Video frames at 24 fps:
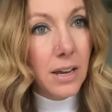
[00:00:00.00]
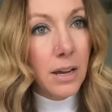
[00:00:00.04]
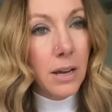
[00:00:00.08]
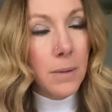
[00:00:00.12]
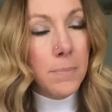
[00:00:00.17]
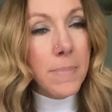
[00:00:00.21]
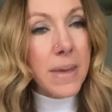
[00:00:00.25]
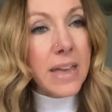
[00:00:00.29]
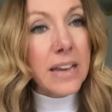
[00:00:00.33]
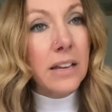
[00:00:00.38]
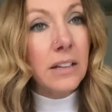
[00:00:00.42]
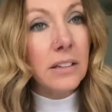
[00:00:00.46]

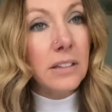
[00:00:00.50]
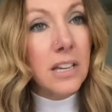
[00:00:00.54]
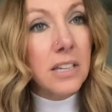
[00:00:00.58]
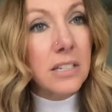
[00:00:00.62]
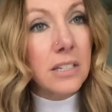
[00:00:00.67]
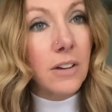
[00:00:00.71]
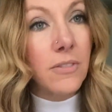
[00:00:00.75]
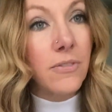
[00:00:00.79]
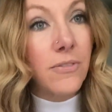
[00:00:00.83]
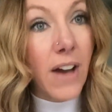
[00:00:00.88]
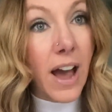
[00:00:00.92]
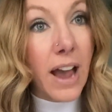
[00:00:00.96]
Make a list
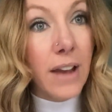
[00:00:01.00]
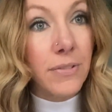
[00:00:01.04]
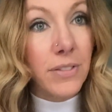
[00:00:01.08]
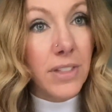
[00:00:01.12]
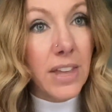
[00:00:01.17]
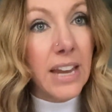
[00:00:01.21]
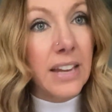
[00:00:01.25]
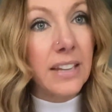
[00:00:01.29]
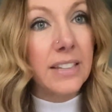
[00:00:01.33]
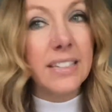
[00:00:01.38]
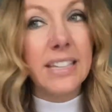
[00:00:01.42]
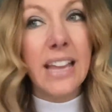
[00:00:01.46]
of five
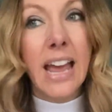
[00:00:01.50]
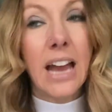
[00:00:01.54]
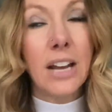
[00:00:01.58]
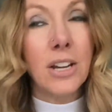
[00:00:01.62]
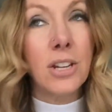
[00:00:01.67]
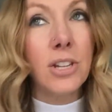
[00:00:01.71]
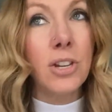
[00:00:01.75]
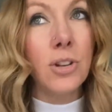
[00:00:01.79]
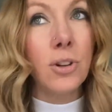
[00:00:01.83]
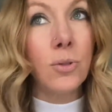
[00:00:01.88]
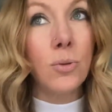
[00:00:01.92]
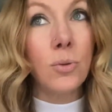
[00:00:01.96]
things
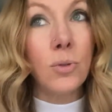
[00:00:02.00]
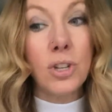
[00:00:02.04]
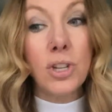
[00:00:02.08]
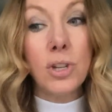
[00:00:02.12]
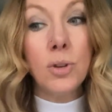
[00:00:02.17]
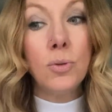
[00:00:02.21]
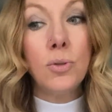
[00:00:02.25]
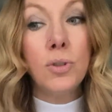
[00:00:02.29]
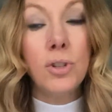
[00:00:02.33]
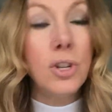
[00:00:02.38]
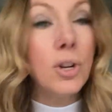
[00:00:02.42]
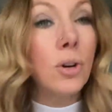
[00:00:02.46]
that you,
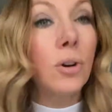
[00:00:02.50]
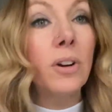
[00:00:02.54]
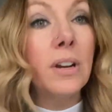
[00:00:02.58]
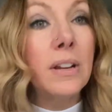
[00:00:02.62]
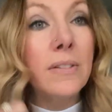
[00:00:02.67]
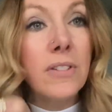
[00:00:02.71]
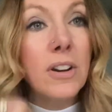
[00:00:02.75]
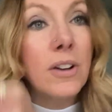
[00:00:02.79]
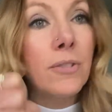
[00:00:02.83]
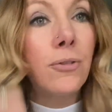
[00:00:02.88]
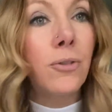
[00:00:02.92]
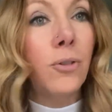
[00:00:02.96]
you, you're
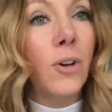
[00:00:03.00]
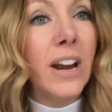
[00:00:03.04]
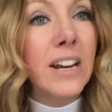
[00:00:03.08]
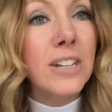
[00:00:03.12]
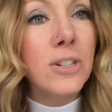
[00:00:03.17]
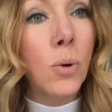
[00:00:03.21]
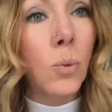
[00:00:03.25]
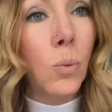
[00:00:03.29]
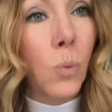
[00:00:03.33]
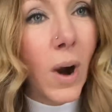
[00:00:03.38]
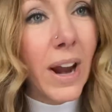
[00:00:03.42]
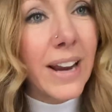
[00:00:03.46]
even afraid
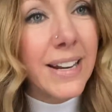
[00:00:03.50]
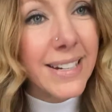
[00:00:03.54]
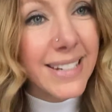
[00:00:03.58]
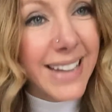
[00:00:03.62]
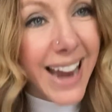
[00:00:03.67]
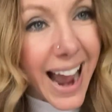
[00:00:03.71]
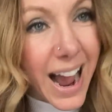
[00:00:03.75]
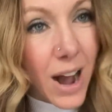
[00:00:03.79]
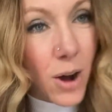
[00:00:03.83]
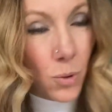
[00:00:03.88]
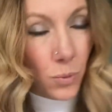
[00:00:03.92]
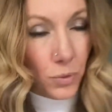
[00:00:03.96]
to write
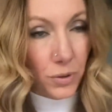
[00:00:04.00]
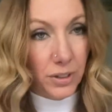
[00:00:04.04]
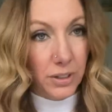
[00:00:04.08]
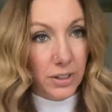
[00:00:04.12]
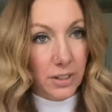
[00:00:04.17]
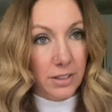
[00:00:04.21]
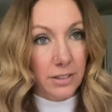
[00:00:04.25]
down.